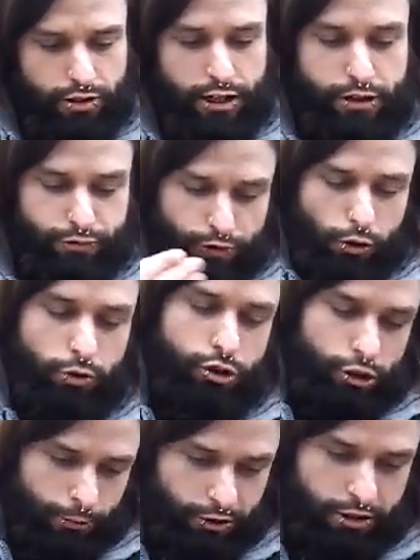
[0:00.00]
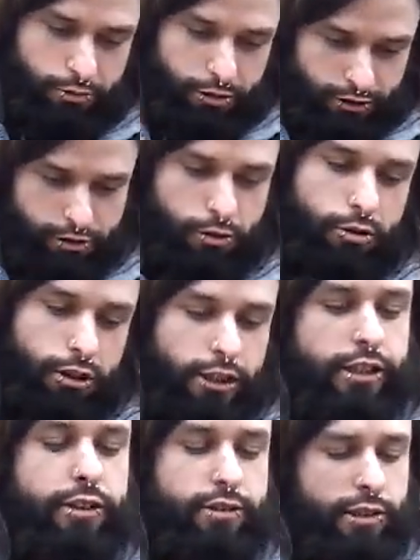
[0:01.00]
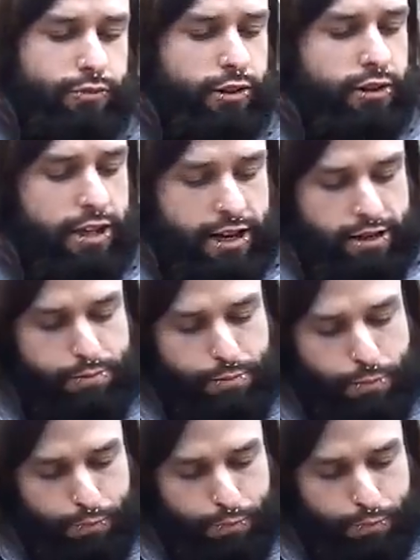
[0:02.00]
I field stripped it, wanted to go clean it and stuff like that,